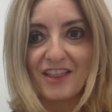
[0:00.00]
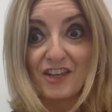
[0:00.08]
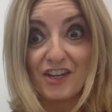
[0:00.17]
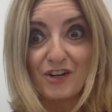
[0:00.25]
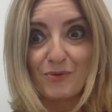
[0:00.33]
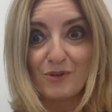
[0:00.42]
The
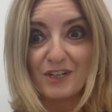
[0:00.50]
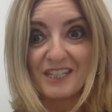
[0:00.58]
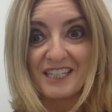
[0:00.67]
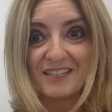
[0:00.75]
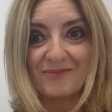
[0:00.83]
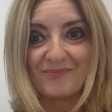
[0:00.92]
year
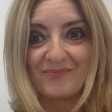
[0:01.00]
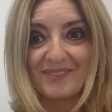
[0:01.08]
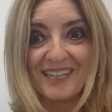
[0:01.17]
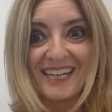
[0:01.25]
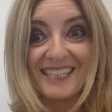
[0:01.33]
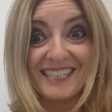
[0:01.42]
was
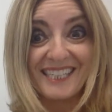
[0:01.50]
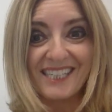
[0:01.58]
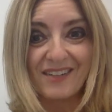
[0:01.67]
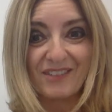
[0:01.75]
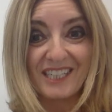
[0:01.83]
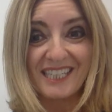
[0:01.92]

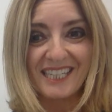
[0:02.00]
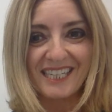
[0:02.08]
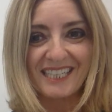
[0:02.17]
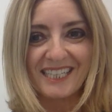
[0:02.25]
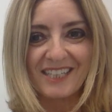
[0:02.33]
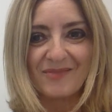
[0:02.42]

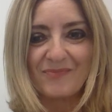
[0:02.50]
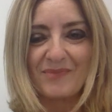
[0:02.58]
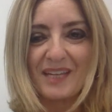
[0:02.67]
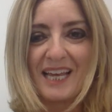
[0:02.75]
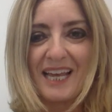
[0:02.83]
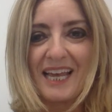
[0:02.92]
1976.
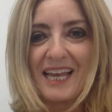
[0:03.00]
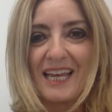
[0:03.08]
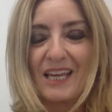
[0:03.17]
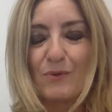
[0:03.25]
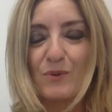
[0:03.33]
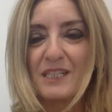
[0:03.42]

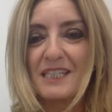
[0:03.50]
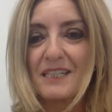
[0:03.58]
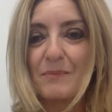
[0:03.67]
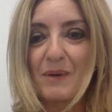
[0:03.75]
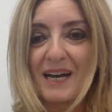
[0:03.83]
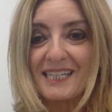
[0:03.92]
It was the
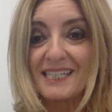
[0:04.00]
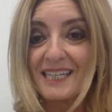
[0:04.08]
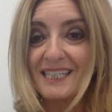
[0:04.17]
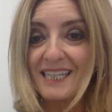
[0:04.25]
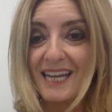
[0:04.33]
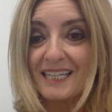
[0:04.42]

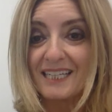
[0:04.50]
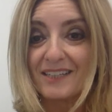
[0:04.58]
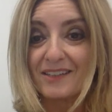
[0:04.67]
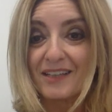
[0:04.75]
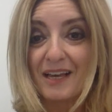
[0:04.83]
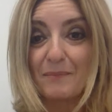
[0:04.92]

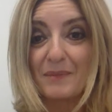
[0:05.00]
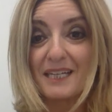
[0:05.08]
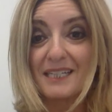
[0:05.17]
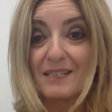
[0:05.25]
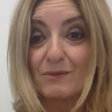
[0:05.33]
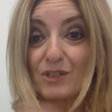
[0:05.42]
bicentennial. That
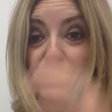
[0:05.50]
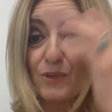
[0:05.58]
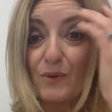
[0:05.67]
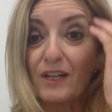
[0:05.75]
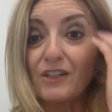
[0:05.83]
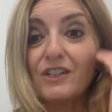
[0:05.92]
means it was
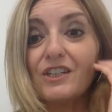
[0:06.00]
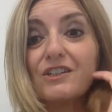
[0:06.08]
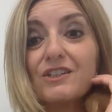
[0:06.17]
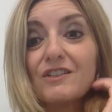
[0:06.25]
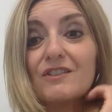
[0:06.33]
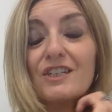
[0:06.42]
200
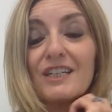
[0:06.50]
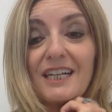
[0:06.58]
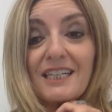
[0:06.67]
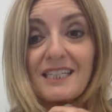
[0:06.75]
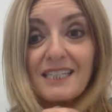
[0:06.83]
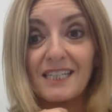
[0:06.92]
years of the
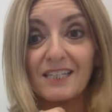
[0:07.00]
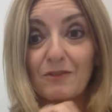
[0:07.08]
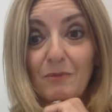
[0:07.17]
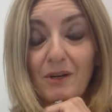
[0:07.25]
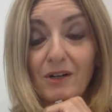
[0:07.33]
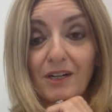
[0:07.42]
United States of
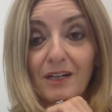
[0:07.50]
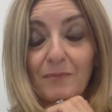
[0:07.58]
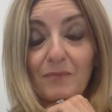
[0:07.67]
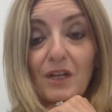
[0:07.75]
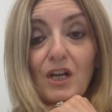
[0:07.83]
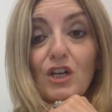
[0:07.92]
America.
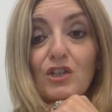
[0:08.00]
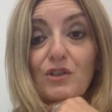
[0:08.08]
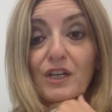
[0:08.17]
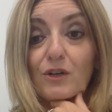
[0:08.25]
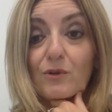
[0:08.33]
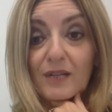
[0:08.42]
So
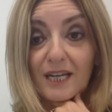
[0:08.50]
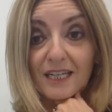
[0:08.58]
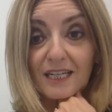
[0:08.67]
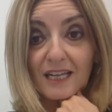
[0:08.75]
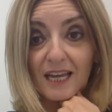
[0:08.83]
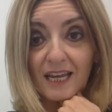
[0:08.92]
they
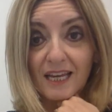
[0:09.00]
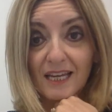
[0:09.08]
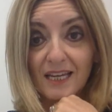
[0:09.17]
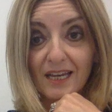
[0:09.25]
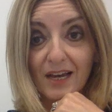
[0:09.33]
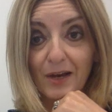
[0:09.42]
created
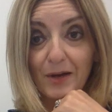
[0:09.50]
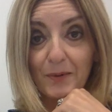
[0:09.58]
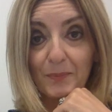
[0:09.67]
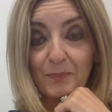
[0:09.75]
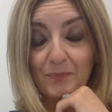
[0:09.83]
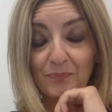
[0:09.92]
a
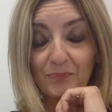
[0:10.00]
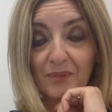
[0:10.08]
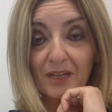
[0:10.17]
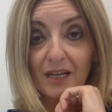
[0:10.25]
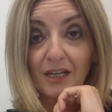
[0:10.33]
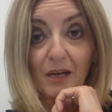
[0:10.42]

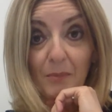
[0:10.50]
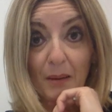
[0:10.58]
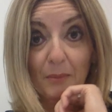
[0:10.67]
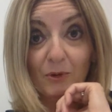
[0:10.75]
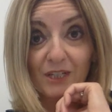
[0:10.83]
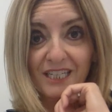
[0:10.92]

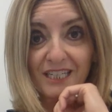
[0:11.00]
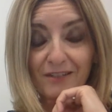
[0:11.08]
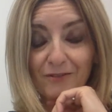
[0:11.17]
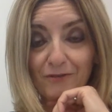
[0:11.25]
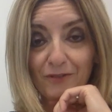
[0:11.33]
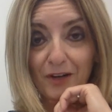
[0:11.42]

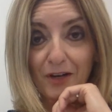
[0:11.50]
commemorative